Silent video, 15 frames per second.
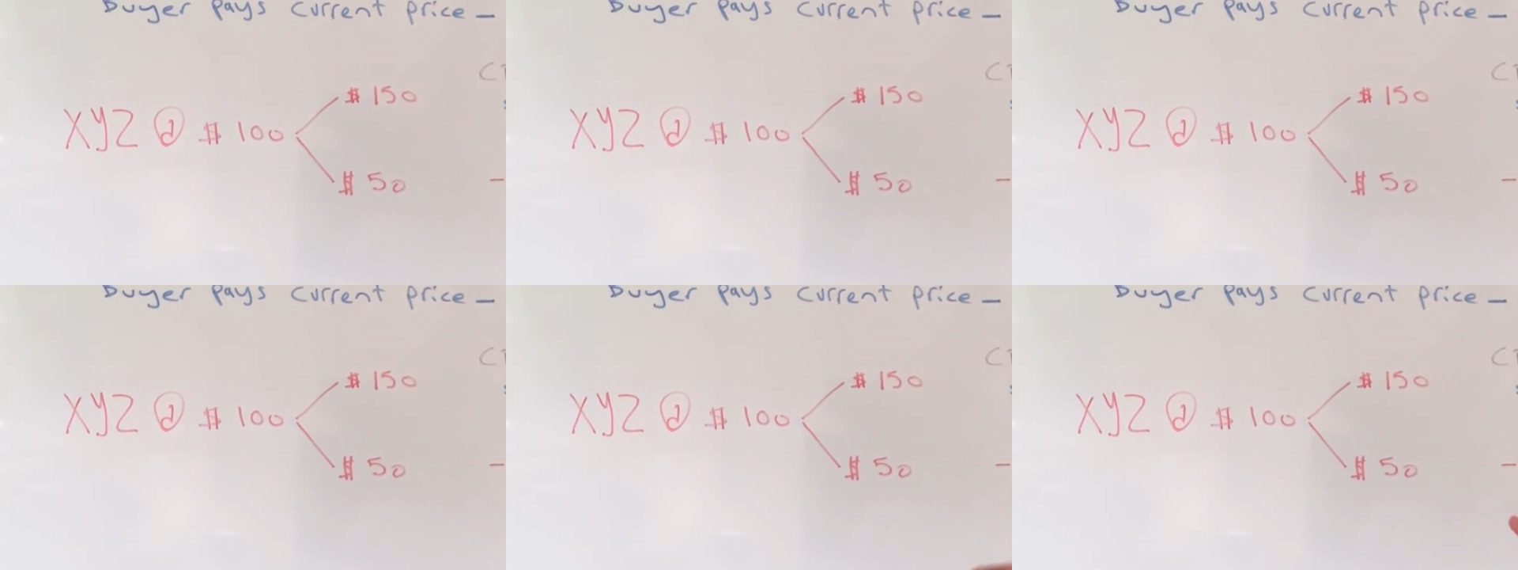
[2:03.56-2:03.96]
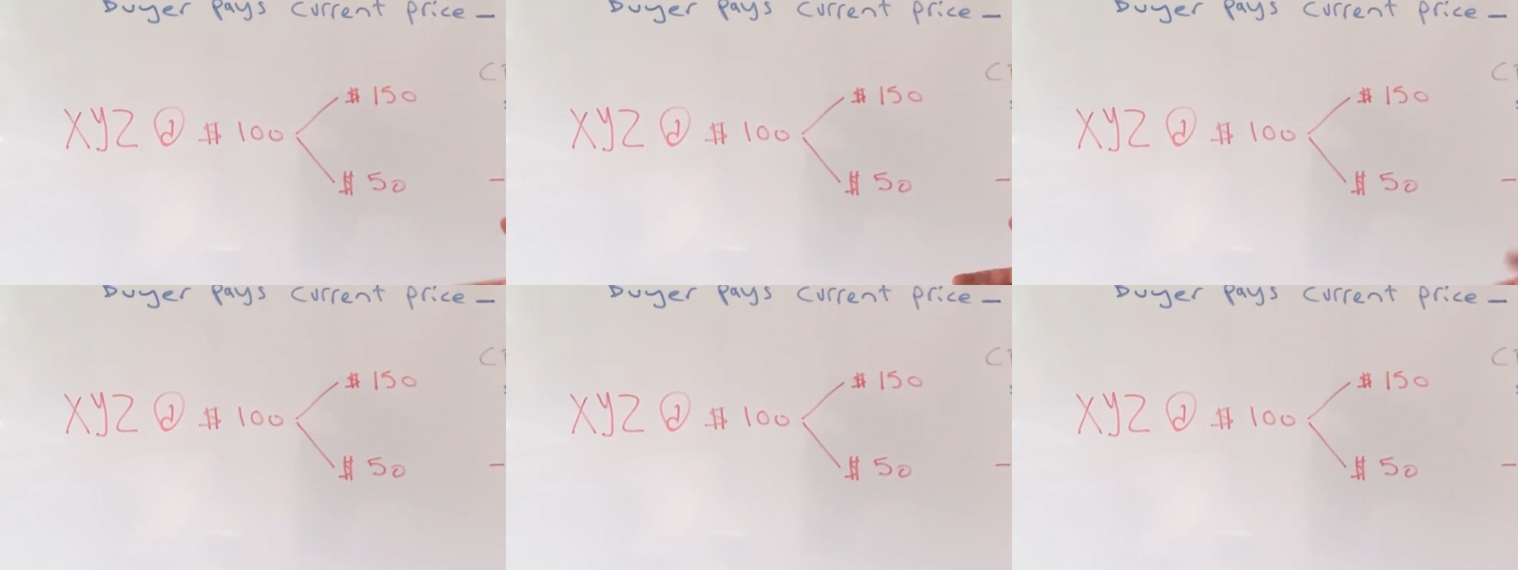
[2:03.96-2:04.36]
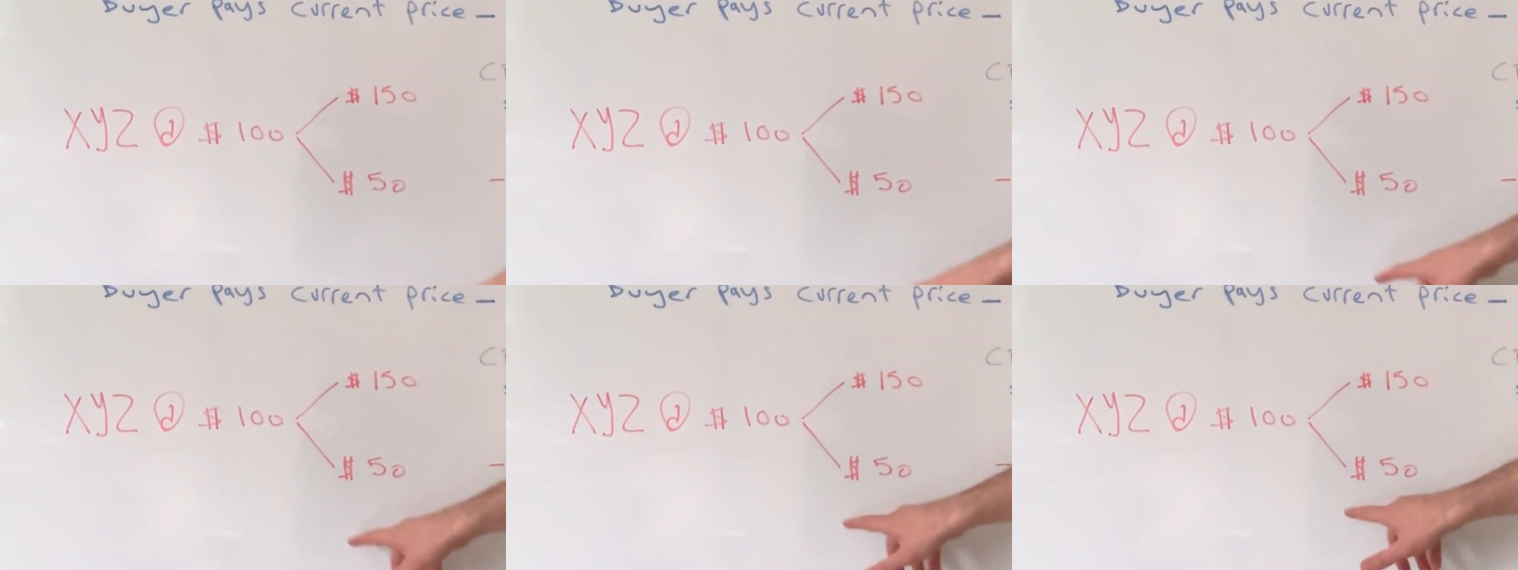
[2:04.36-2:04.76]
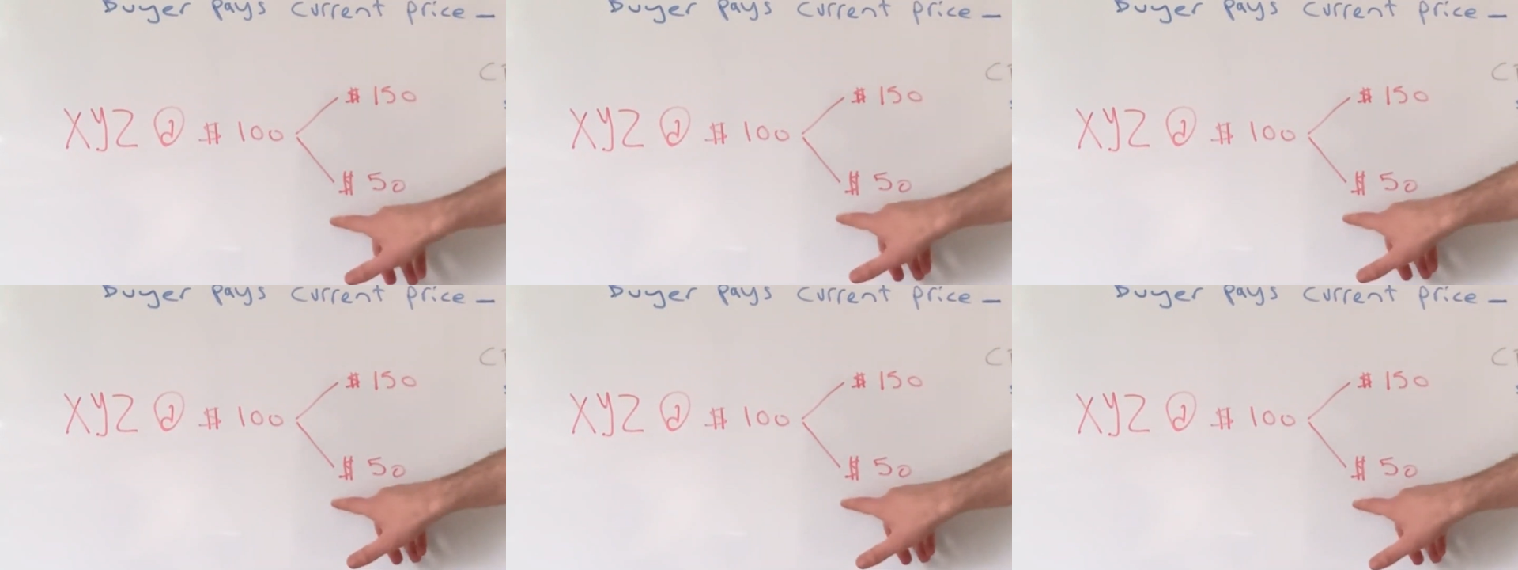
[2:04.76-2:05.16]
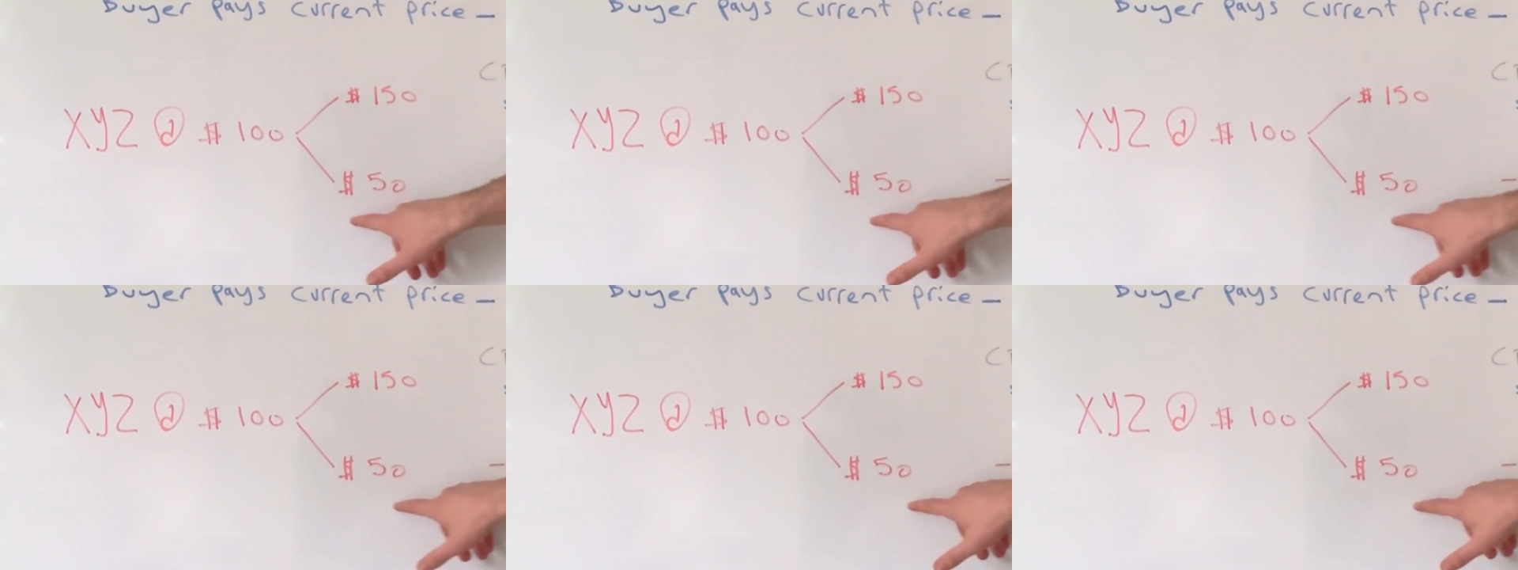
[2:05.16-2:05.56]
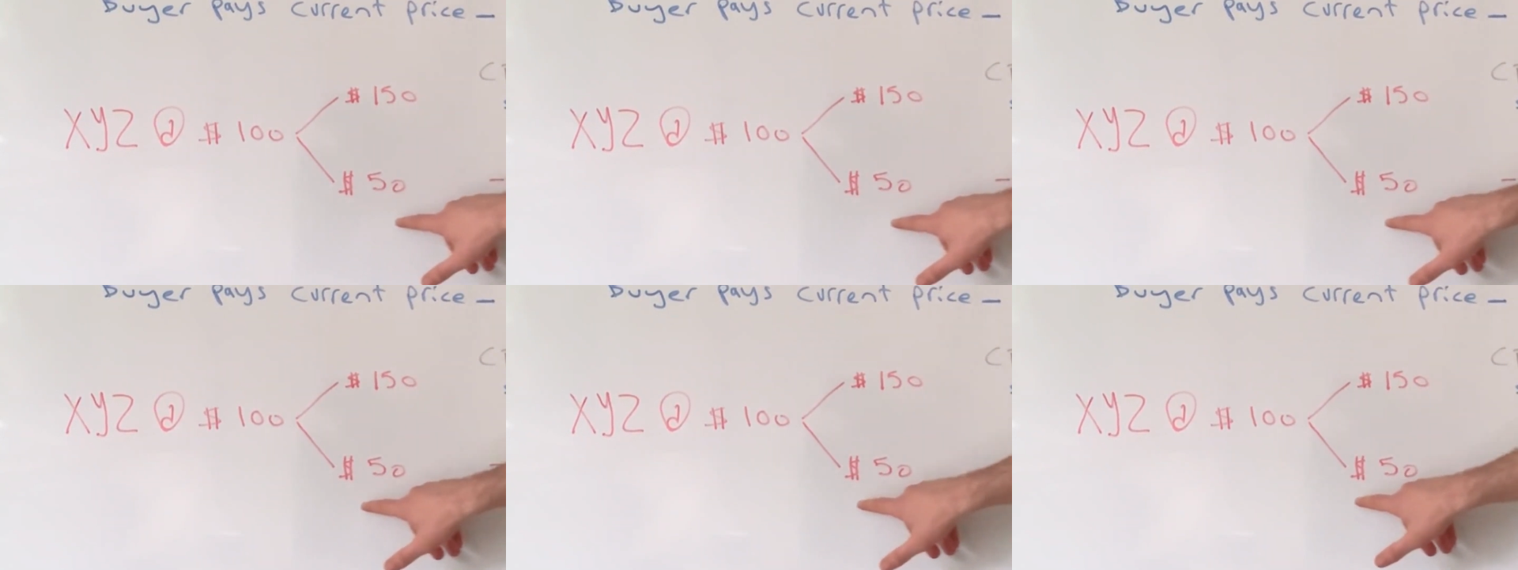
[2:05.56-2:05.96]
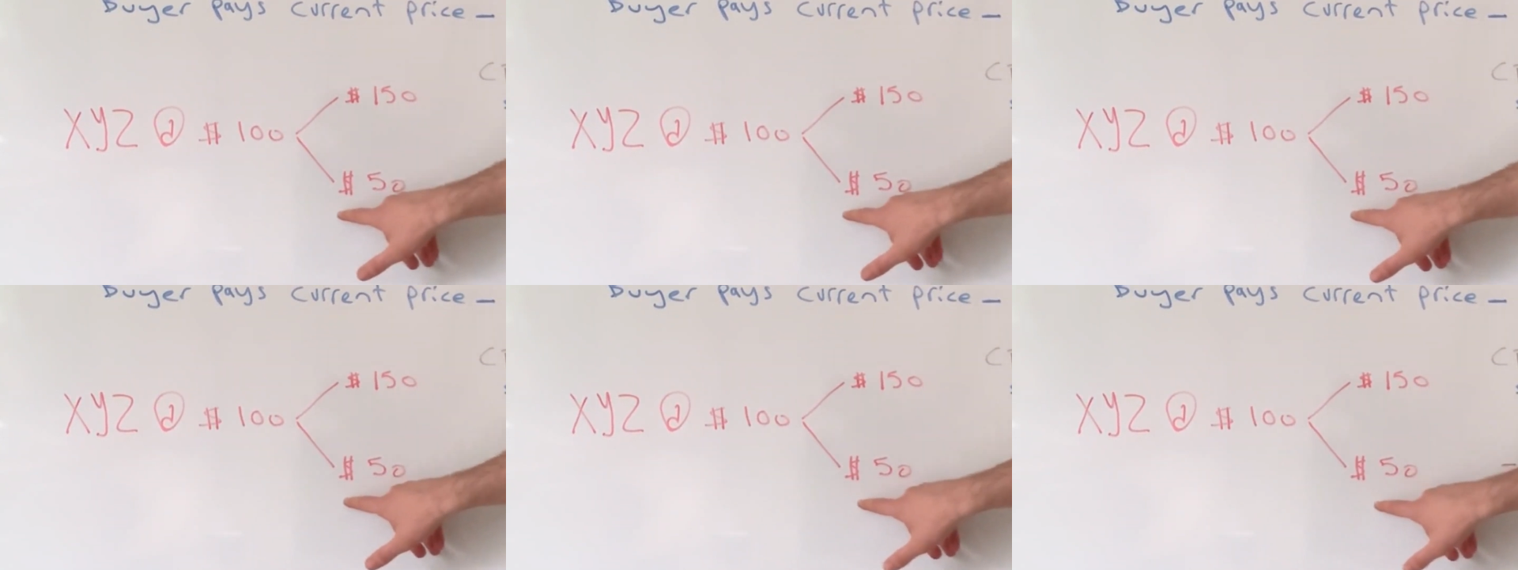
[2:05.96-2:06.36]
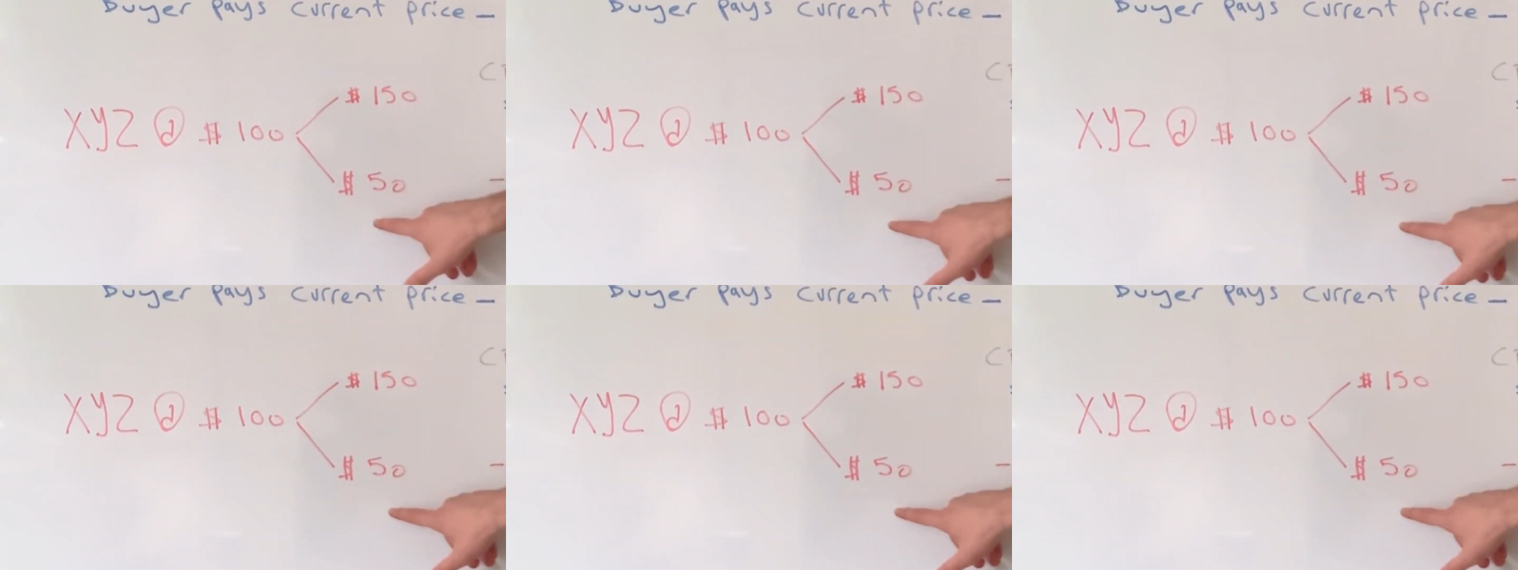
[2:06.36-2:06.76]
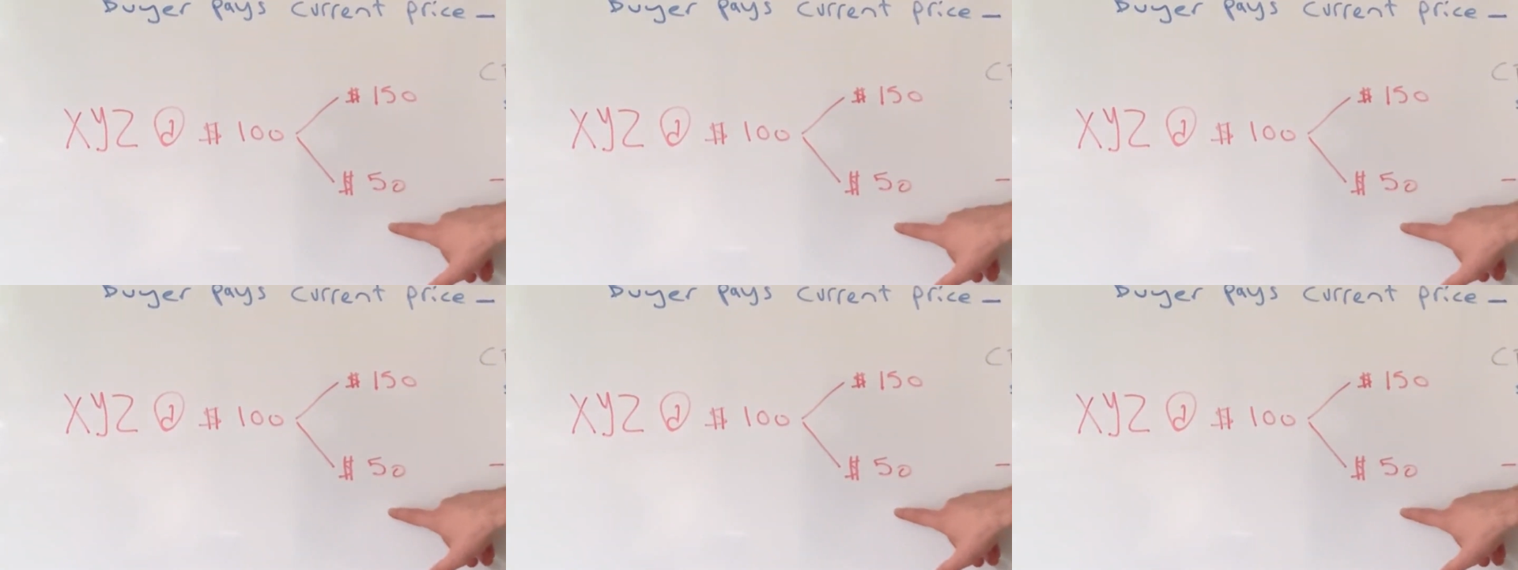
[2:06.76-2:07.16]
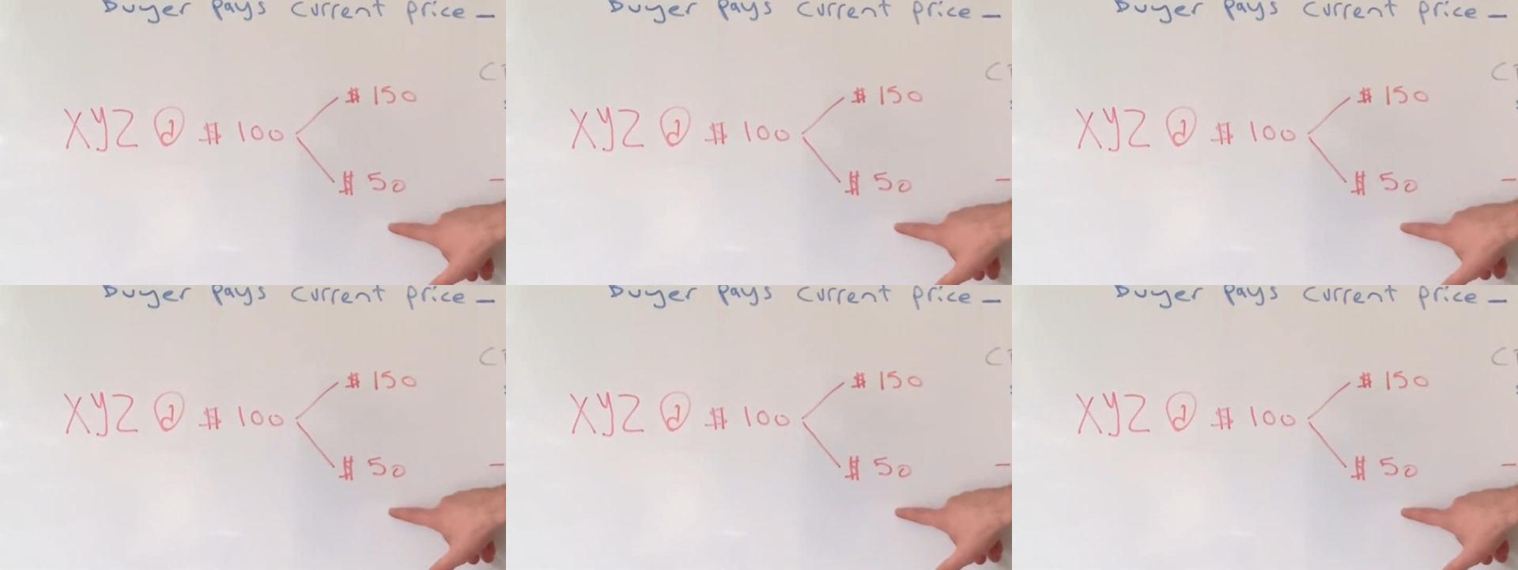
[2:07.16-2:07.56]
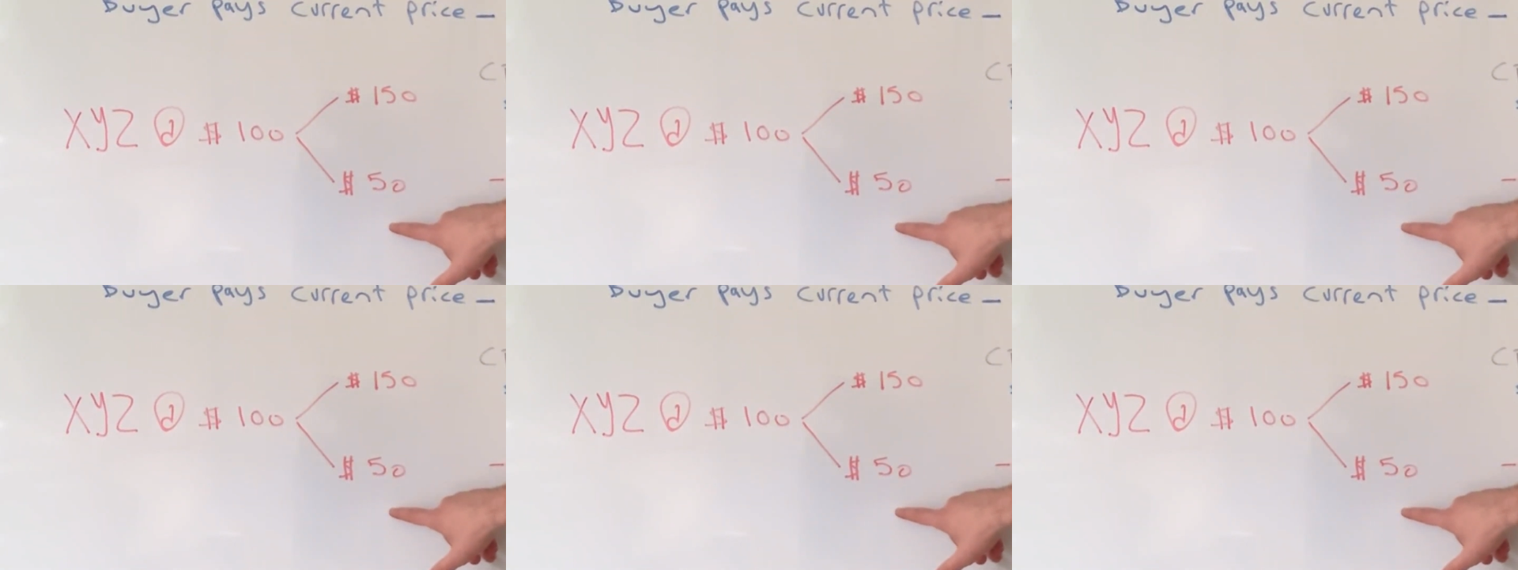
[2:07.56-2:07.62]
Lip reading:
(no speaker visible)